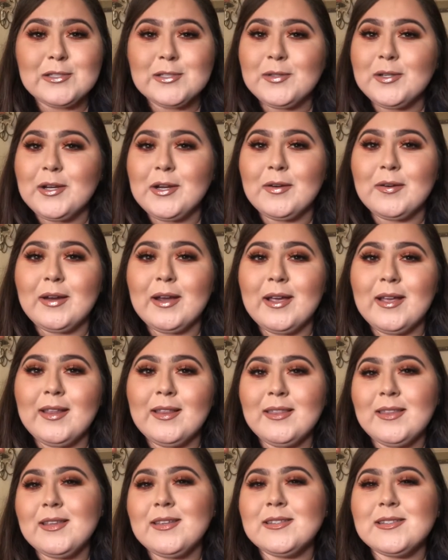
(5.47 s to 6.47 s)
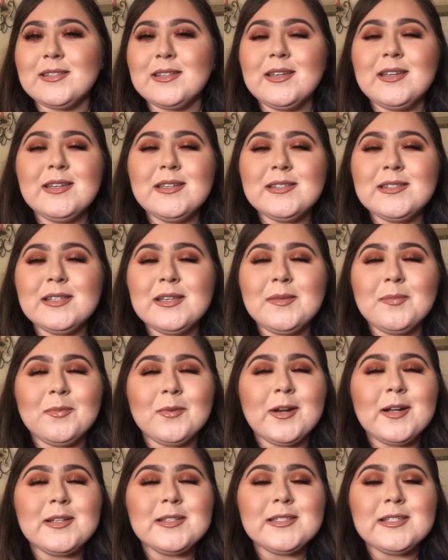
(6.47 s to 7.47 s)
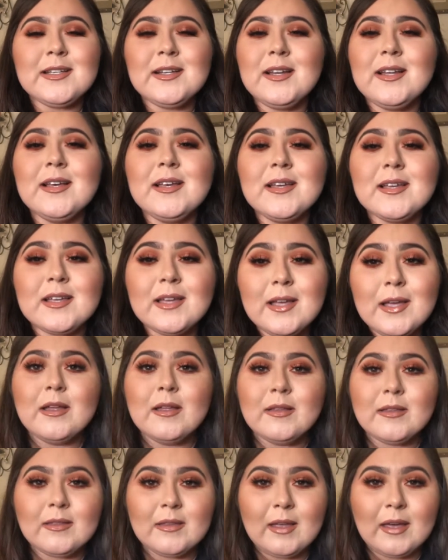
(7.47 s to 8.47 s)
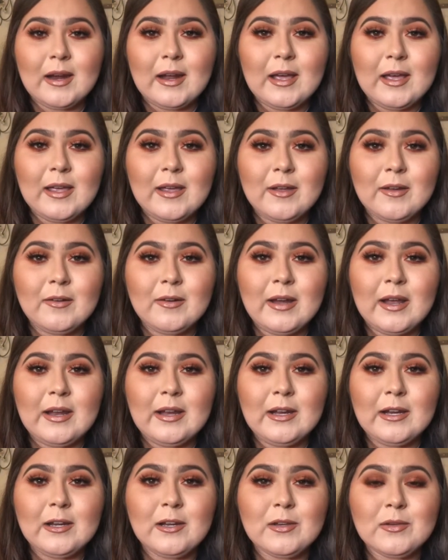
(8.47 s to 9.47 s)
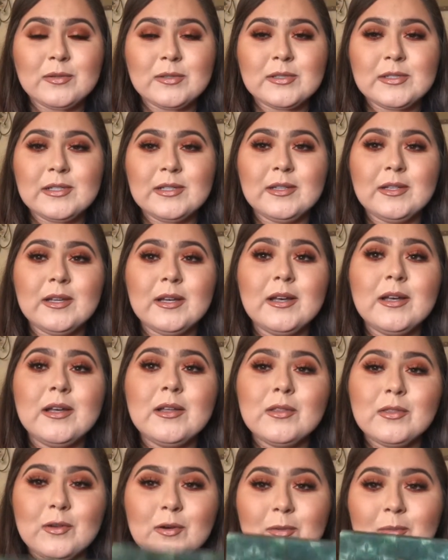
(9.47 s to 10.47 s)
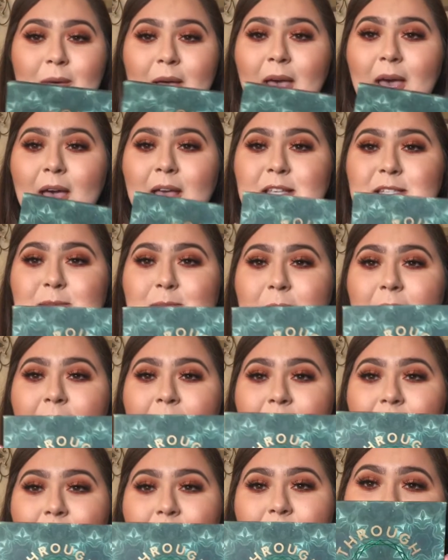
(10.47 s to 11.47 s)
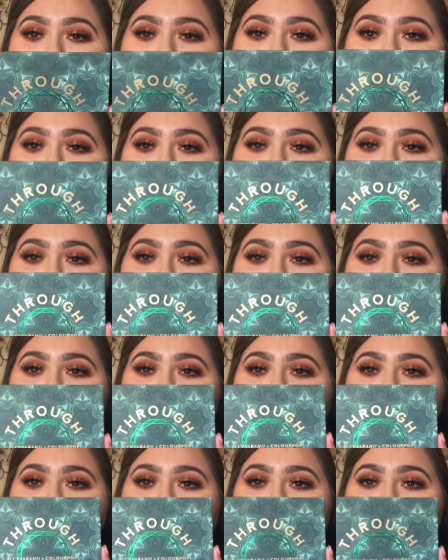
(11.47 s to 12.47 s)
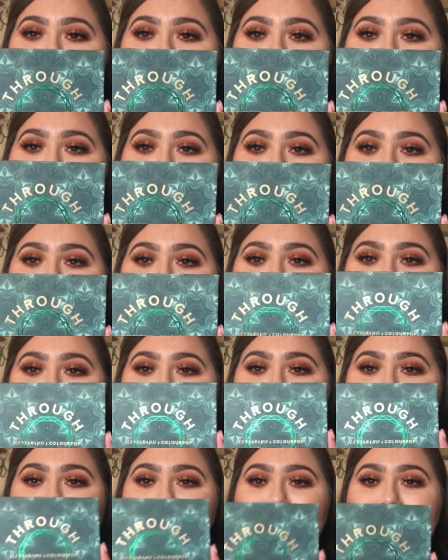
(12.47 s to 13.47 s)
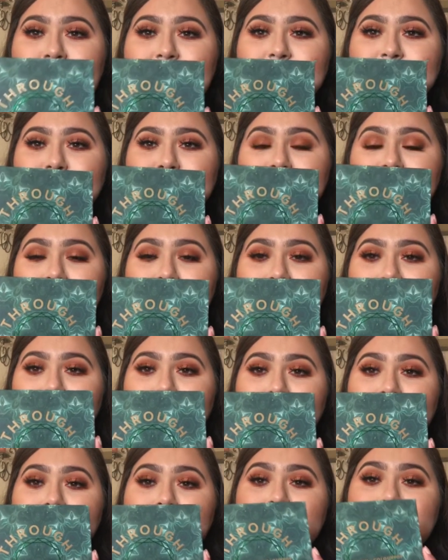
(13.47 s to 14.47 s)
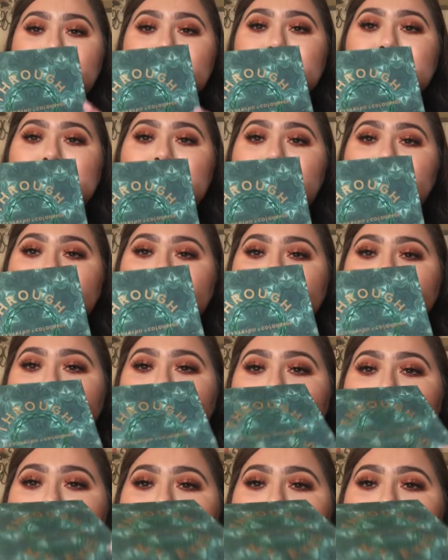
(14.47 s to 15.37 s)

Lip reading: to create this easy bronzy look that I created using the Through My Eyes palette by Colourpop in collaboration with Iluvsarahii. And this eyeshadow